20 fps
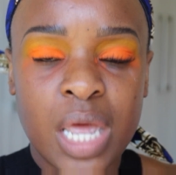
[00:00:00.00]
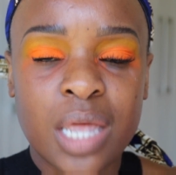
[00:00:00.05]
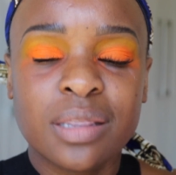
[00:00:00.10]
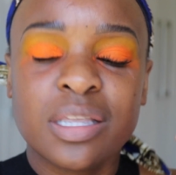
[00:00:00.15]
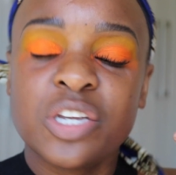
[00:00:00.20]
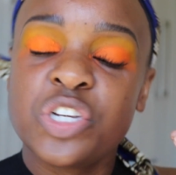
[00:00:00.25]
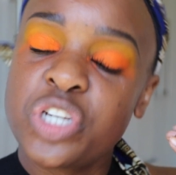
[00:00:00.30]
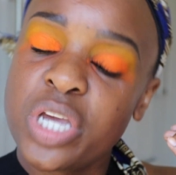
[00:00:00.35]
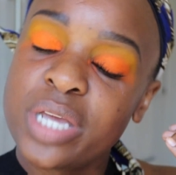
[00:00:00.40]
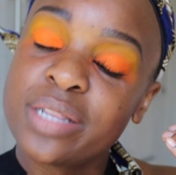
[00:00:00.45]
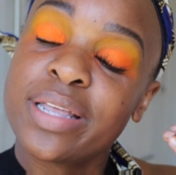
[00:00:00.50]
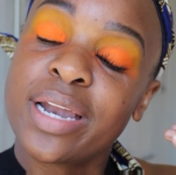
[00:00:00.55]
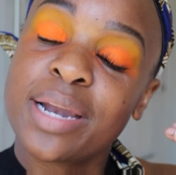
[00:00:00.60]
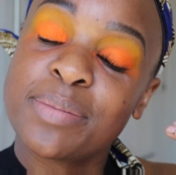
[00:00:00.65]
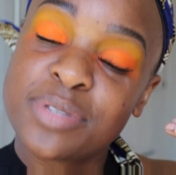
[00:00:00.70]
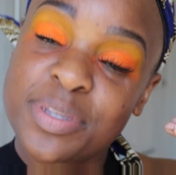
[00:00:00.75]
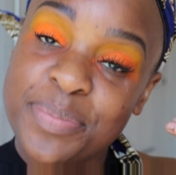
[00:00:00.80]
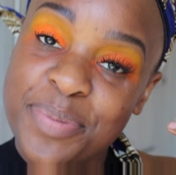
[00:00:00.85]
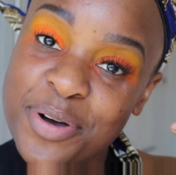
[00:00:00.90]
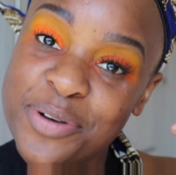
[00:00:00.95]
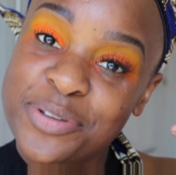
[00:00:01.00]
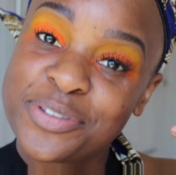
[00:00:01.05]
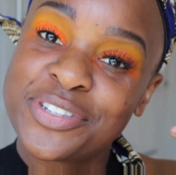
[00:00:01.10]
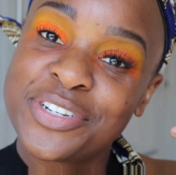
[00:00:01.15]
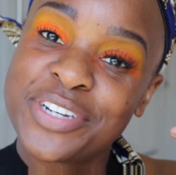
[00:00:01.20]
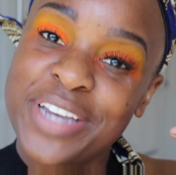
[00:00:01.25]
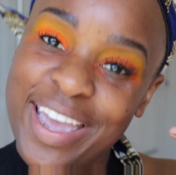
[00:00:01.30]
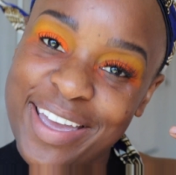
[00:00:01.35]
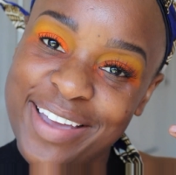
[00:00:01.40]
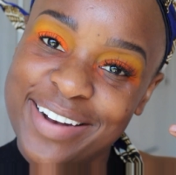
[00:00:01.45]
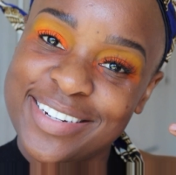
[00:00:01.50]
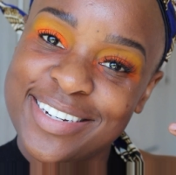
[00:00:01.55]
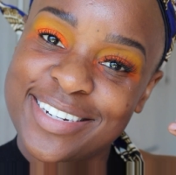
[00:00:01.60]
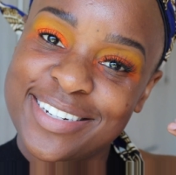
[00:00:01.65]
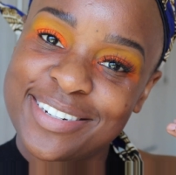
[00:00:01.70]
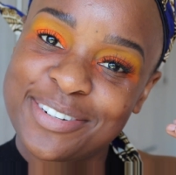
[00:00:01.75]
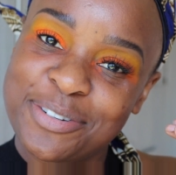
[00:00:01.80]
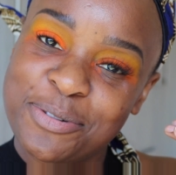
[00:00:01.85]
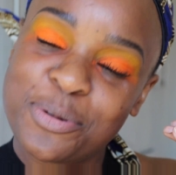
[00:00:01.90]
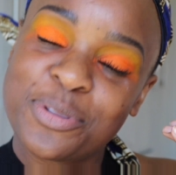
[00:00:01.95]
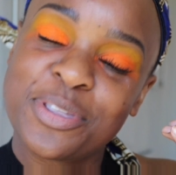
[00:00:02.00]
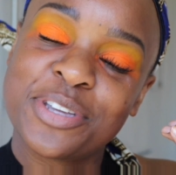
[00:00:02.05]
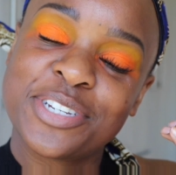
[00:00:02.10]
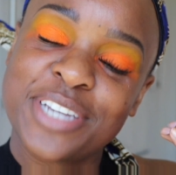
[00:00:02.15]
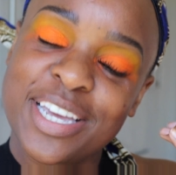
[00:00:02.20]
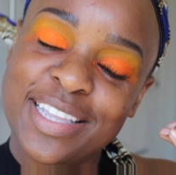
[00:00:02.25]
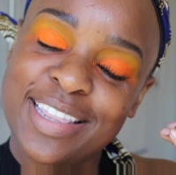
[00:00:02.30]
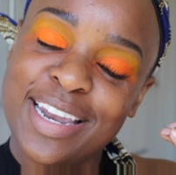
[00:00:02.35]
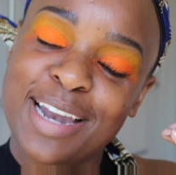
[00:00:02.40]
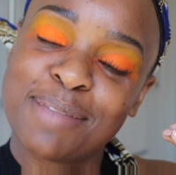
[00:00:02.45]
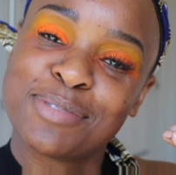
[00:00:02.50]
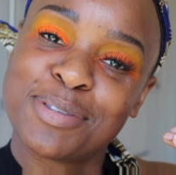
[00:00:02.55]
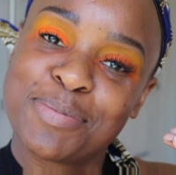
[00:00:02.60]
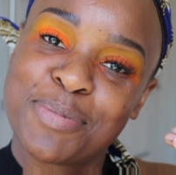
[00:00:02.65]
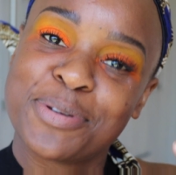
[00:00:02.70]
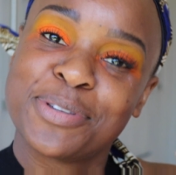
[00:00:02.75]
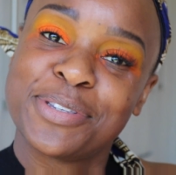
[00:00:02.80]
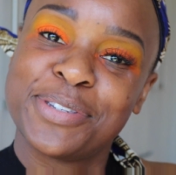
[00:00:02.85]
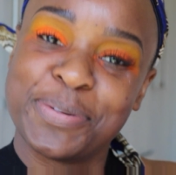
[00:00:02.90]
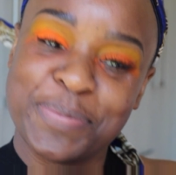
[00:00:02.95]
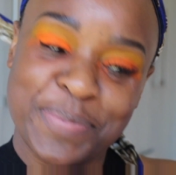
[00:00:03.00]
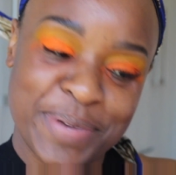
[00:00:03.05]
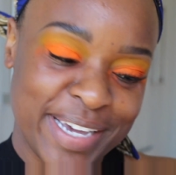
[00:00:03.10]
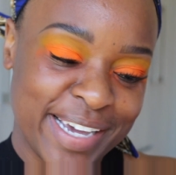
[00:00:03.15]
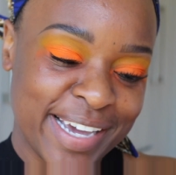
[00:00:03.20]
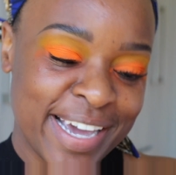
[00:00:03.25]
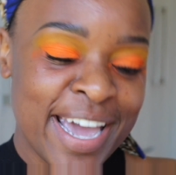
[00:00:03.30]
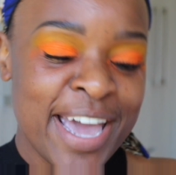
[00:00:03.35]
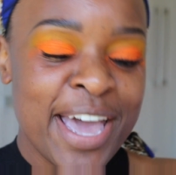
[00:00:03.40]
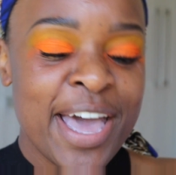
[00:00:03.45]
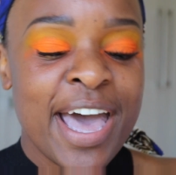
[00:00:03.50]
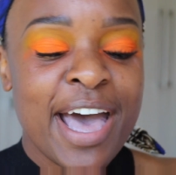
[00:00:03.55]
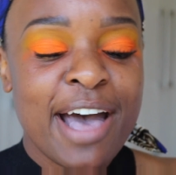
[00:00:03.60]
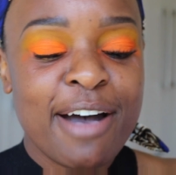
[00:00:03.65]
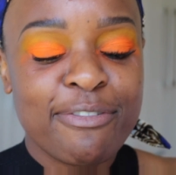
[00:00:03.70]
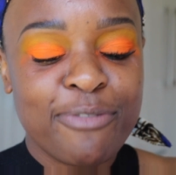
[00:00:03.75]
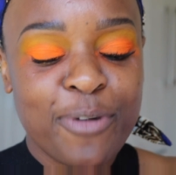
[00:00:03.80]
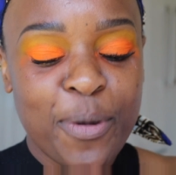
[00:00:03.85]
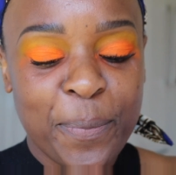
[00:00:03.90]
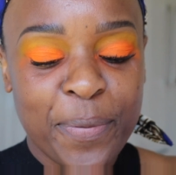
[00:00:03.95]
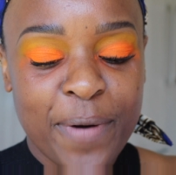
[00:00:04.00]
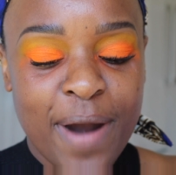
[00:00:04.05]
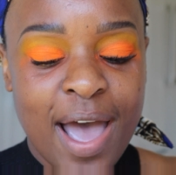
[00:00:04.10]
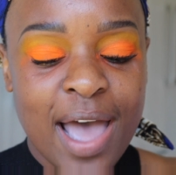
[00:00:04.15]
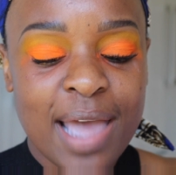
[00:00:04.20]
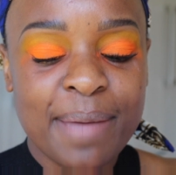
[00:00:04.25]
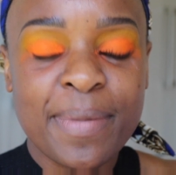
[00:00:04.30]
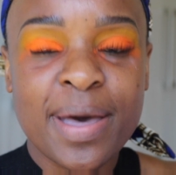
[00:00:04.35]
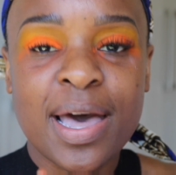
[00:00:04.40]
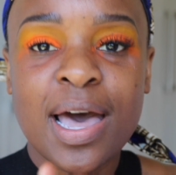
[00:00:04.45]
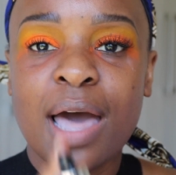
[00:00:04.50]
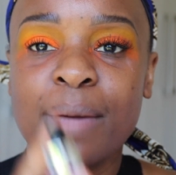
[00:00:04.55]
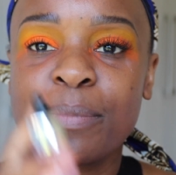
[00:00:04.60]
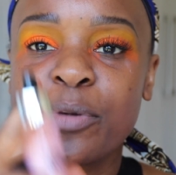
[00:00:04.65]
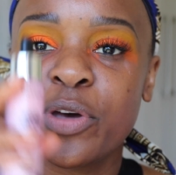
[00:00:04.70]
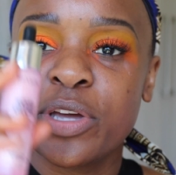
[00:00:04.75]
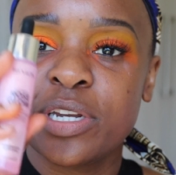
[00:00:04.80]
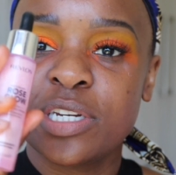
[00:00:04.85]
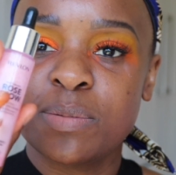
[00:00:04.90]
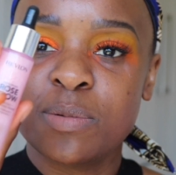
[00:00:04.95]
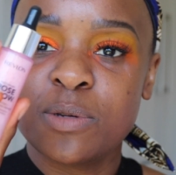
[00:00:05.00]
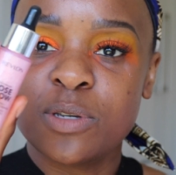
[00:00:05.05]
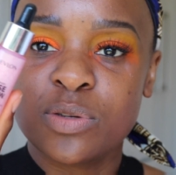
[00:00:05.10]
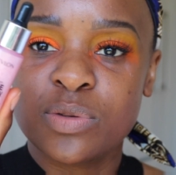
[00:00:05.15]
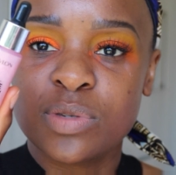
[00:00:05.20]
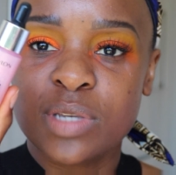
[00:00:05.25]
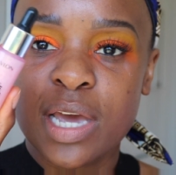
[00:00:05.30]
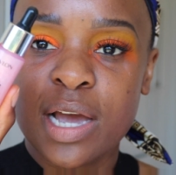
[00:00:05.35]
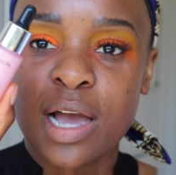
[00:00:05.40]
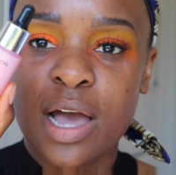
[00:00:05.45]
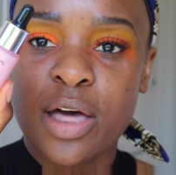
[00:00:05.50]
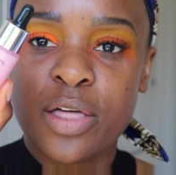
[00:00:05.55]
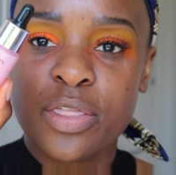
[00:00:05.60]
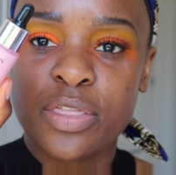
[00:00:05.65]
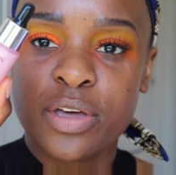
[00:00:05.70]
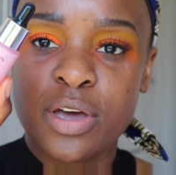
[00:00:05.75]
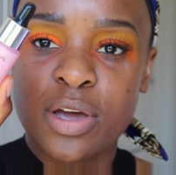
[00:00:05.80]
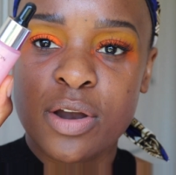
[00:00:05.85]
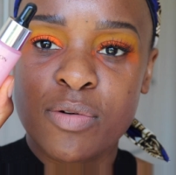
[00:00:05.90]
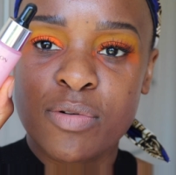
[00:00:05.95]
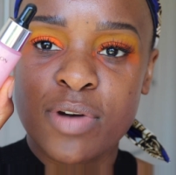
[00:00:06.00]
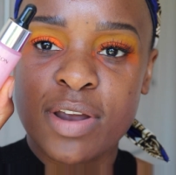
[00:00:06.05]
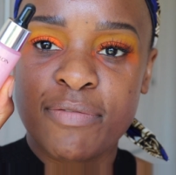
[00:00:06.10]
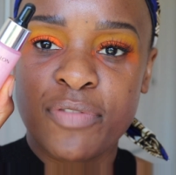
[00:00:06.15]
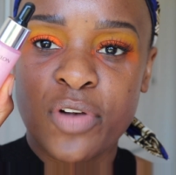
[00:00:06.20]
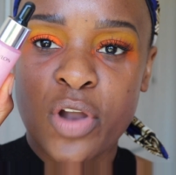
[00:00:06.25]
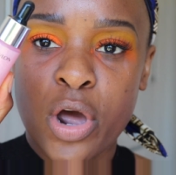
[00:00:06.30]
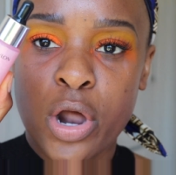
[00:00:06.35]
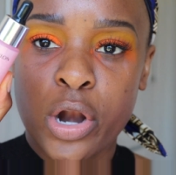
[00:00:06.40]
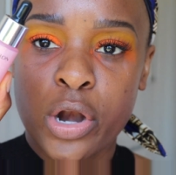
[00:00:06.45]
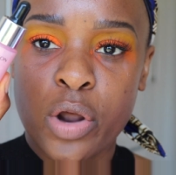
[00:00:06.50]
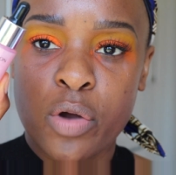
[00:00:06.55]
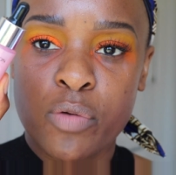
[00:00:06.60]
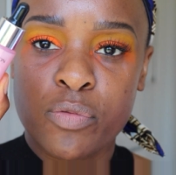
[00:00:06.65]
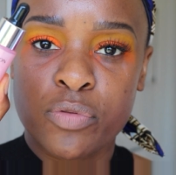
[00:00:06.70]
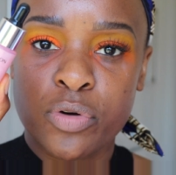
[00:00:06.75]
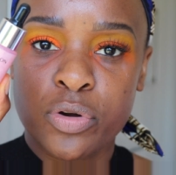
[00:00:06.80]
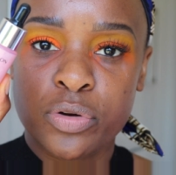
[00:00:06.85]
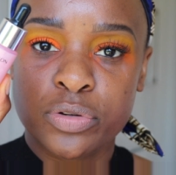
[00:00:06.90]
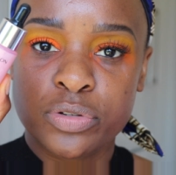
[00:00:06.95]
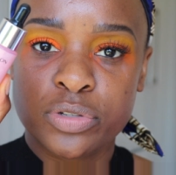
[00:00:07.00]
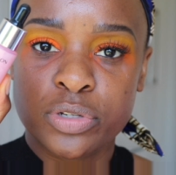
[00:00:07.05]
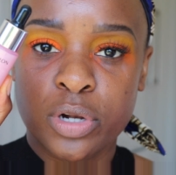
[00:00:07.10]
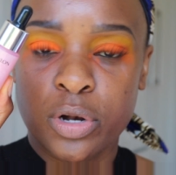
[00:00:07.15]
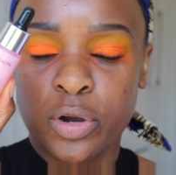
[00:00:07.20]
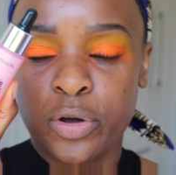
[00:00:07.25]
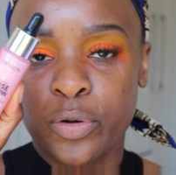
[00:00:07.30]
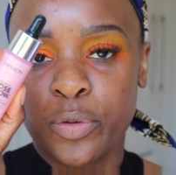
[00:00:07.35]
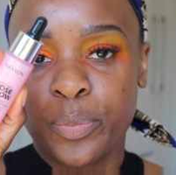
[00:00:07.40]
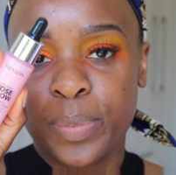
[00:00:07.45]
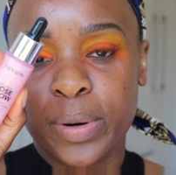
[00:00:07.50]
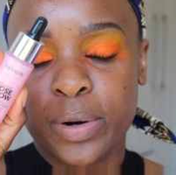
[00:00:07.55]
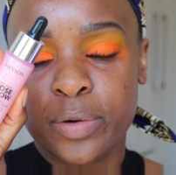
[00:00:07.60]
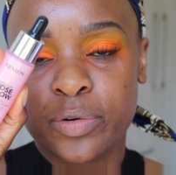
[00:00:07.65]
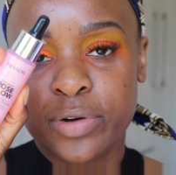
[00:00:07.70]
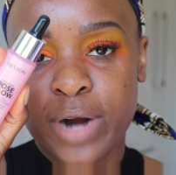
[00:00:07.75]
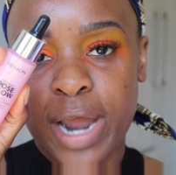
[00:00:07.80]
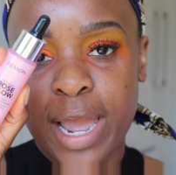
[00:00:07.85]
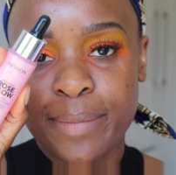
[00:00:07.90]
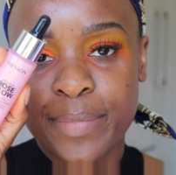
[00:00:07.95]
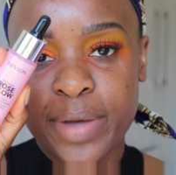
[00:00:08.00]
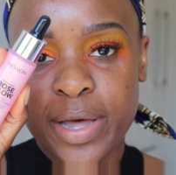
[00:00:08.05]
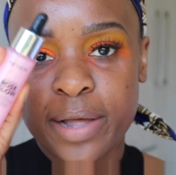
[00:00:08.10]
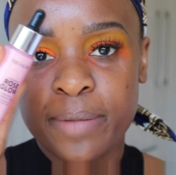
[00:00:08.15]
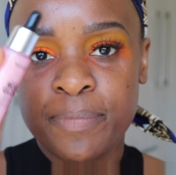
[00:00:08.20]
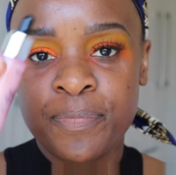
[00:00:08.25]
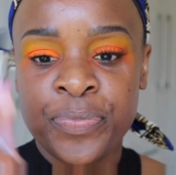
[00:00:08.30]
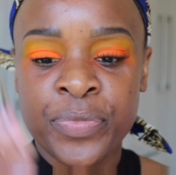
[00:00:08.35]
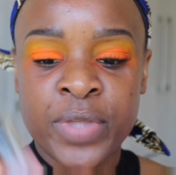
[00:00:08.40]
the shade that I'm supposed to get, or the shade that I'm supposed to be. For primer, I'm going to be using the Revlon Rose Glow Primer.